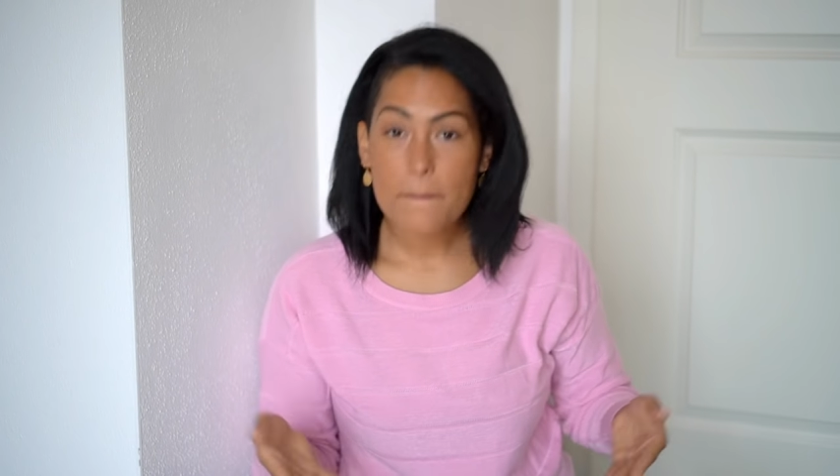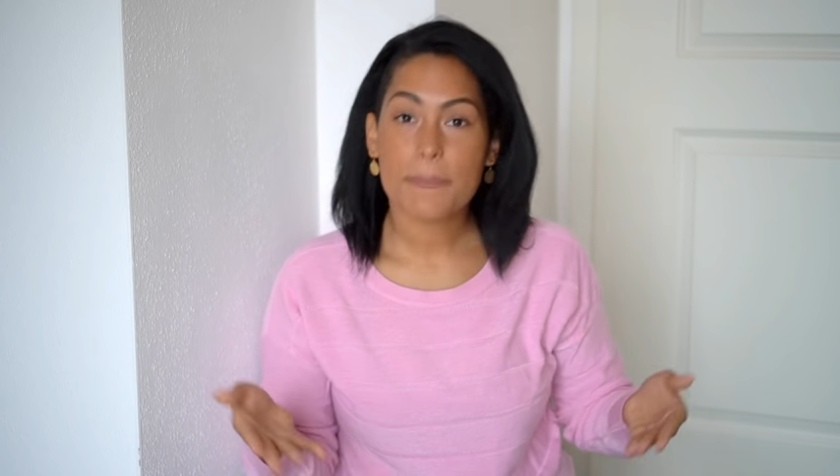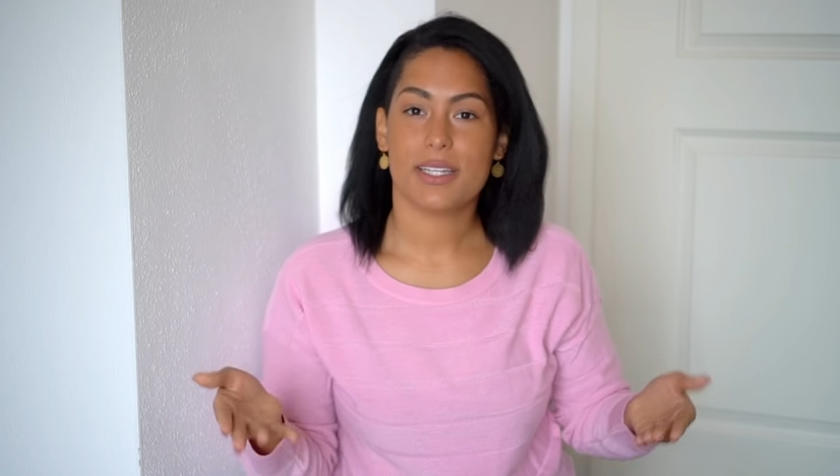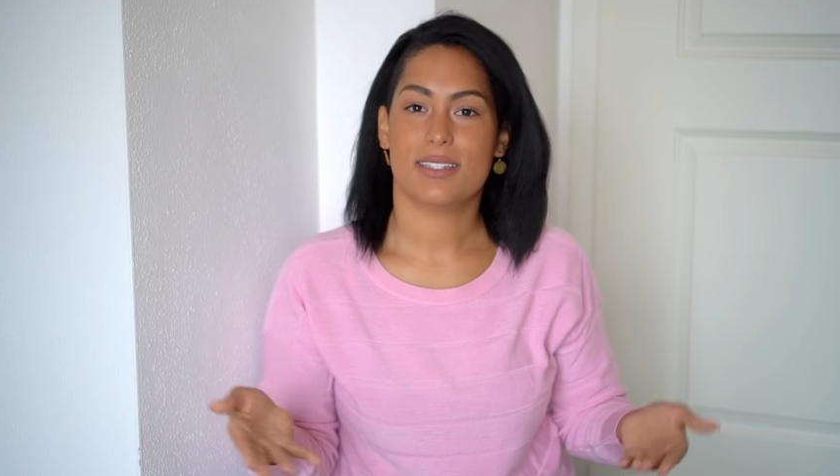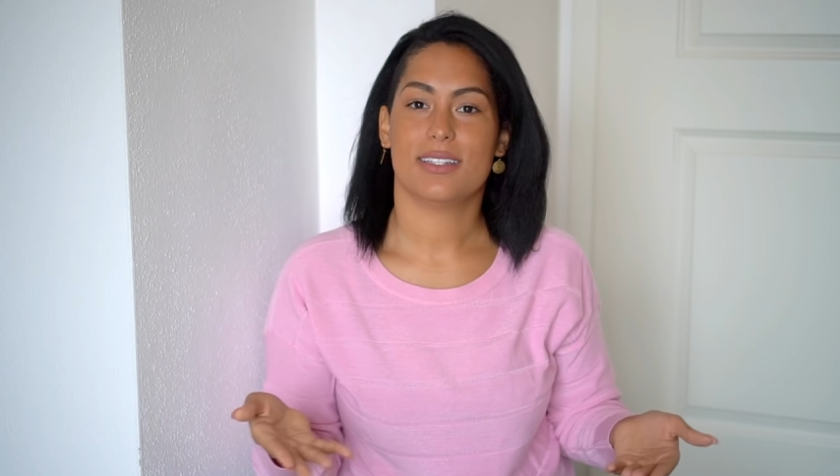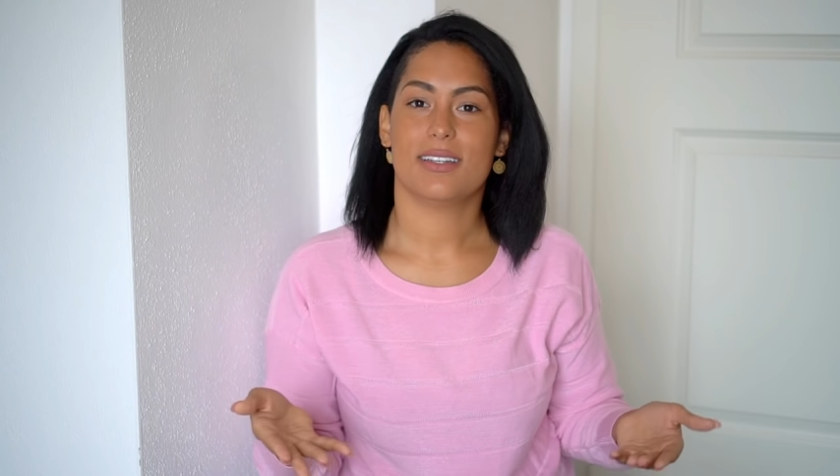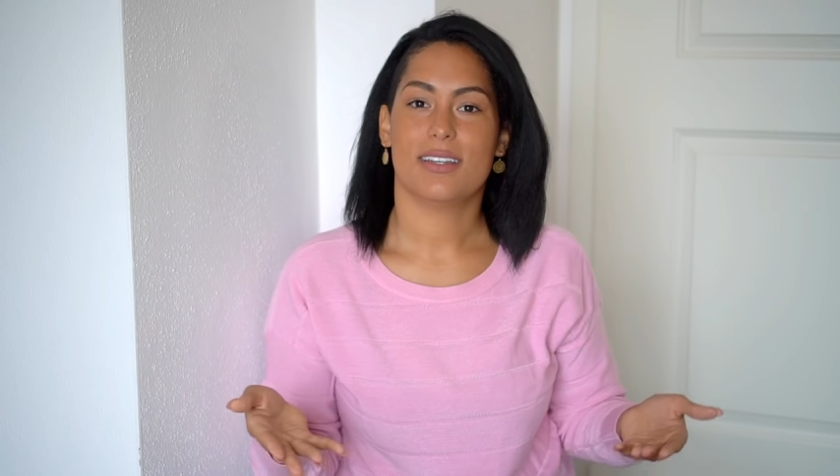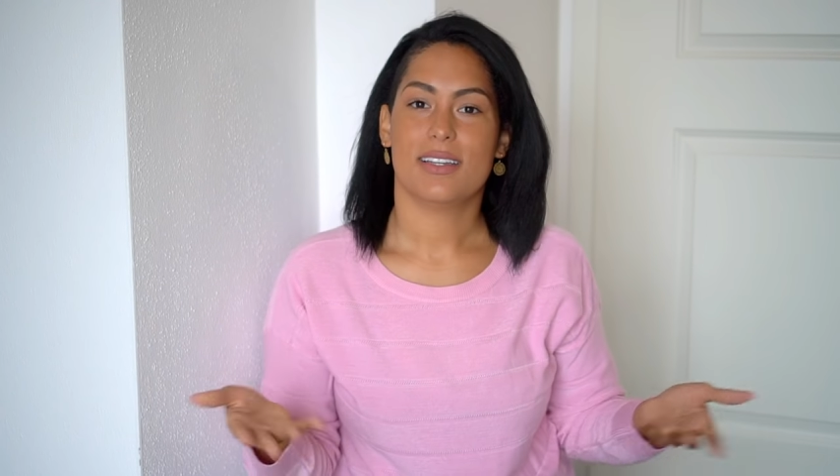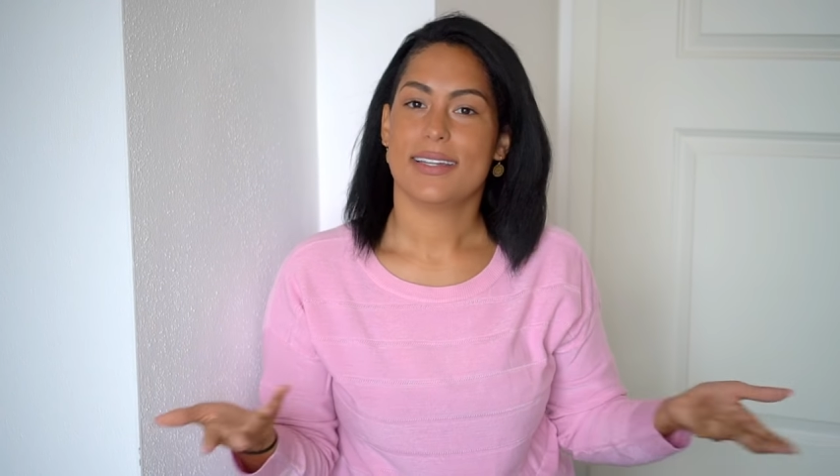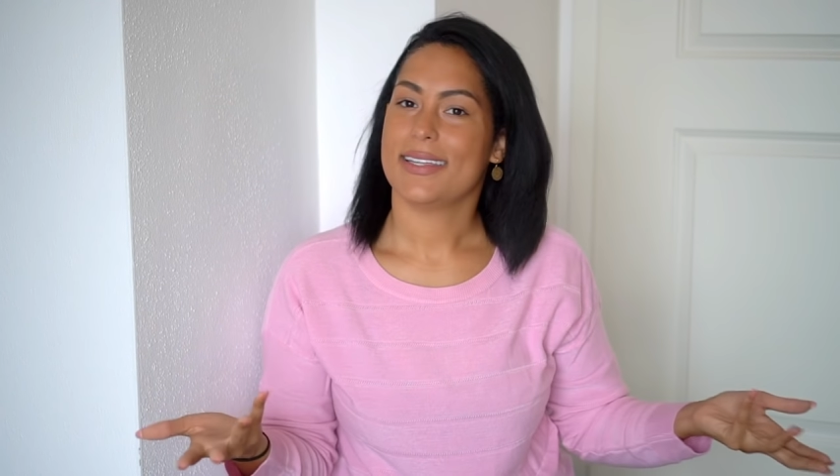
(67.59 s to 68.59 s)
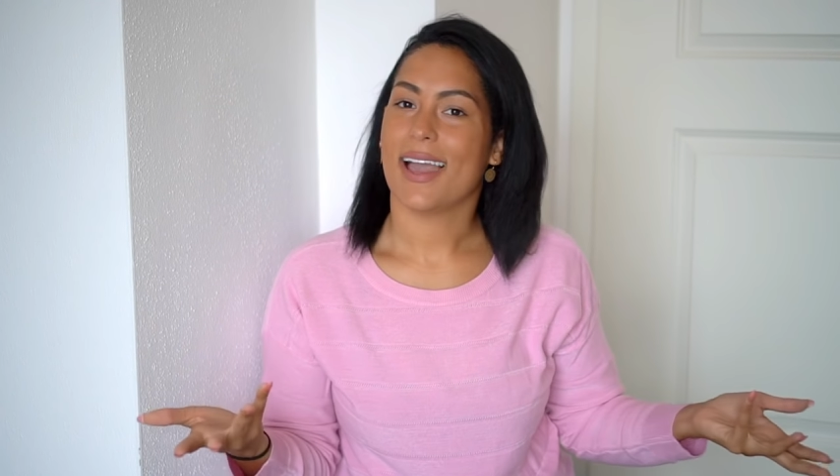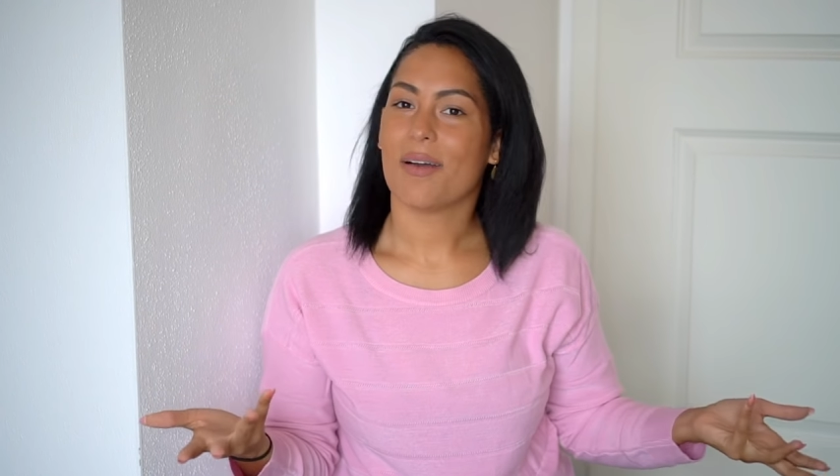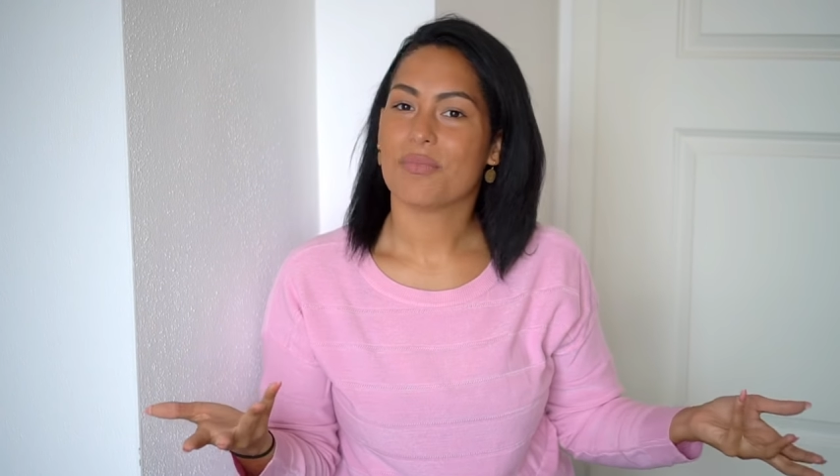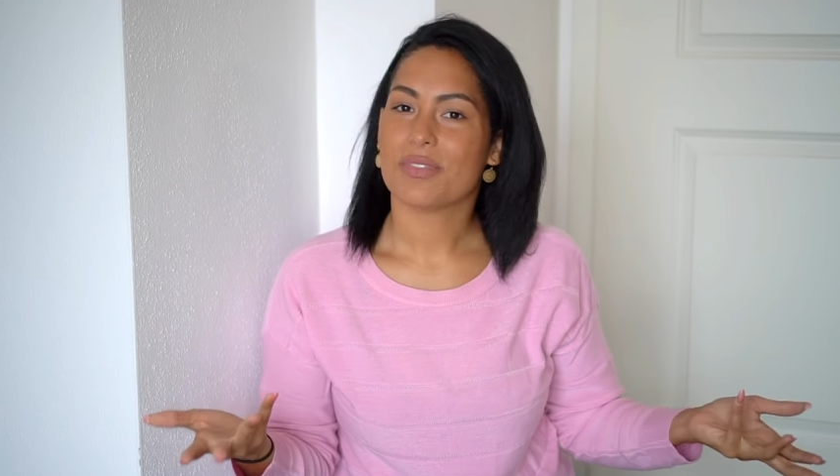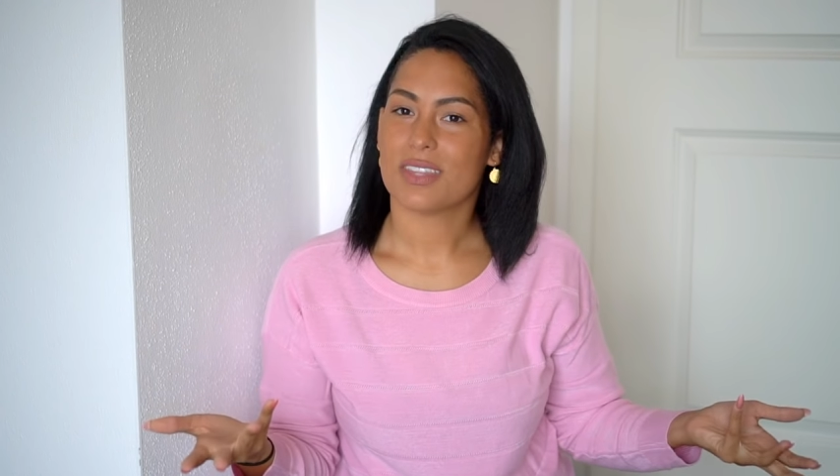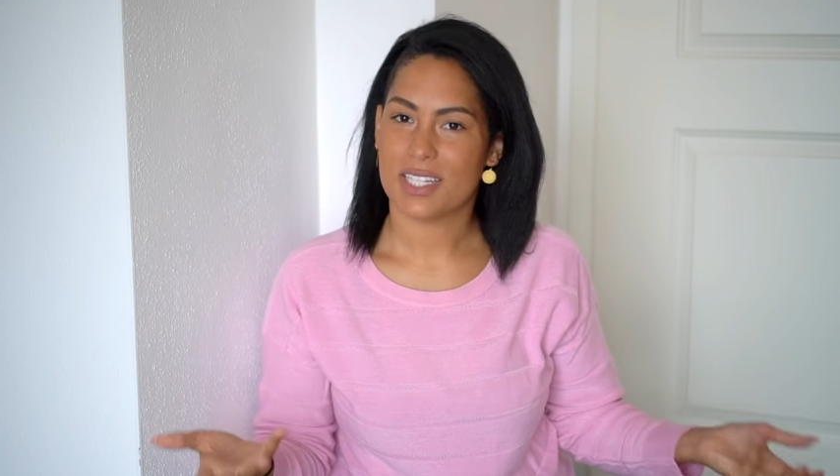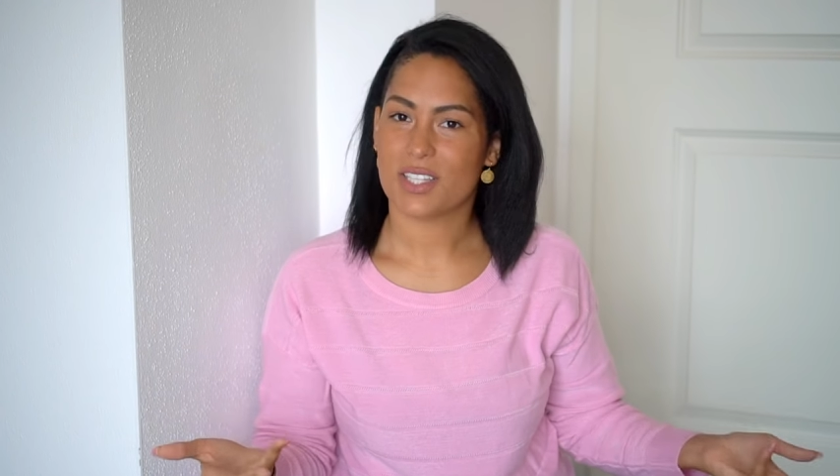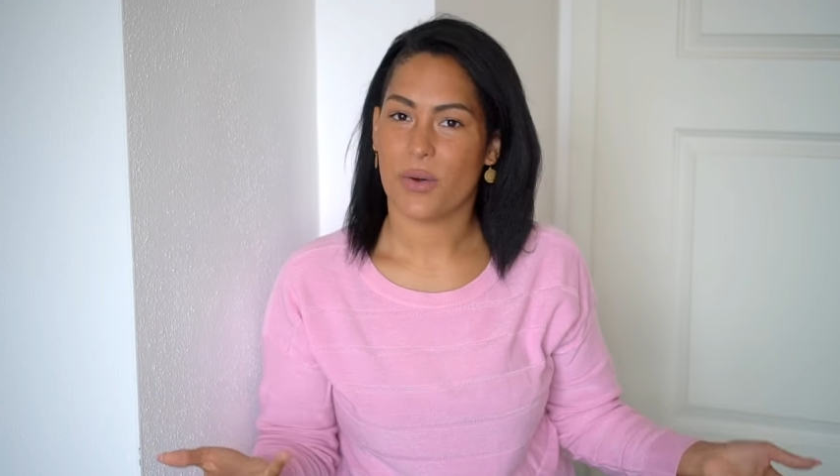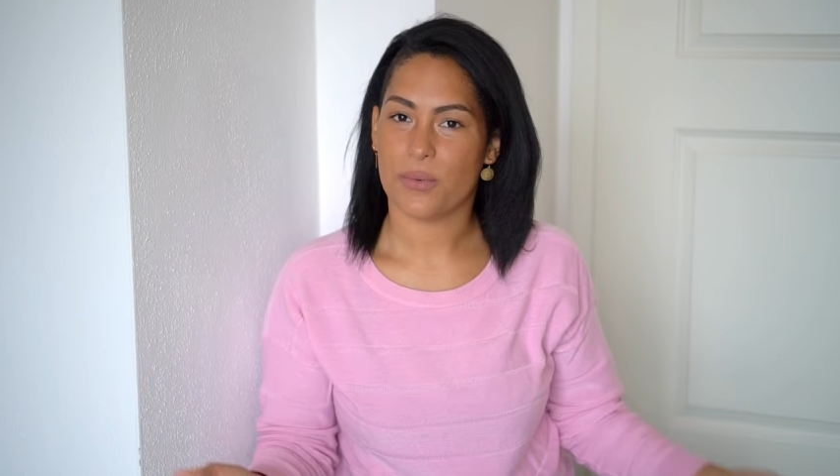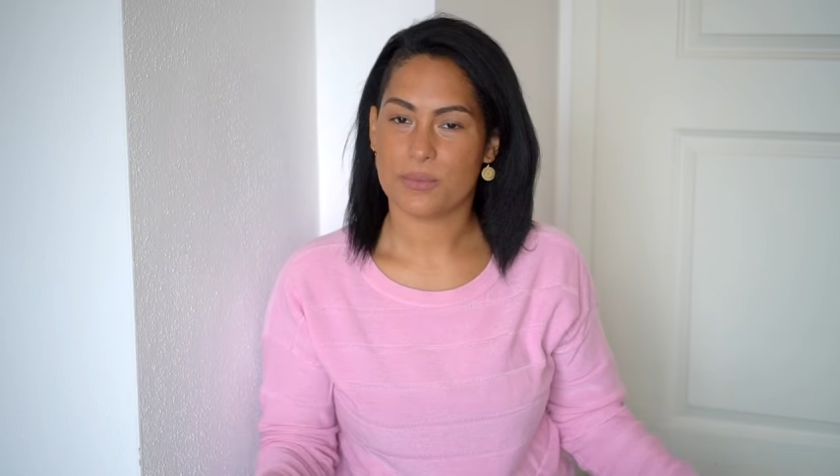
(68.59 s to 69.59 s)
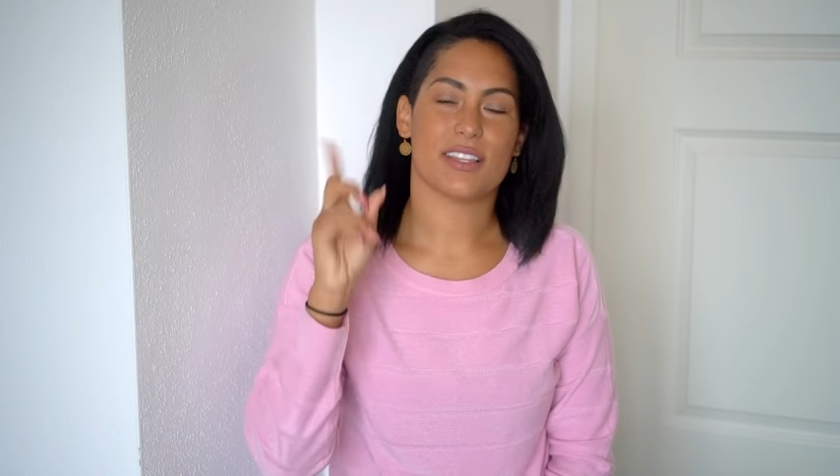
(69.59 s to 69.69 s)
but yeah, let's go.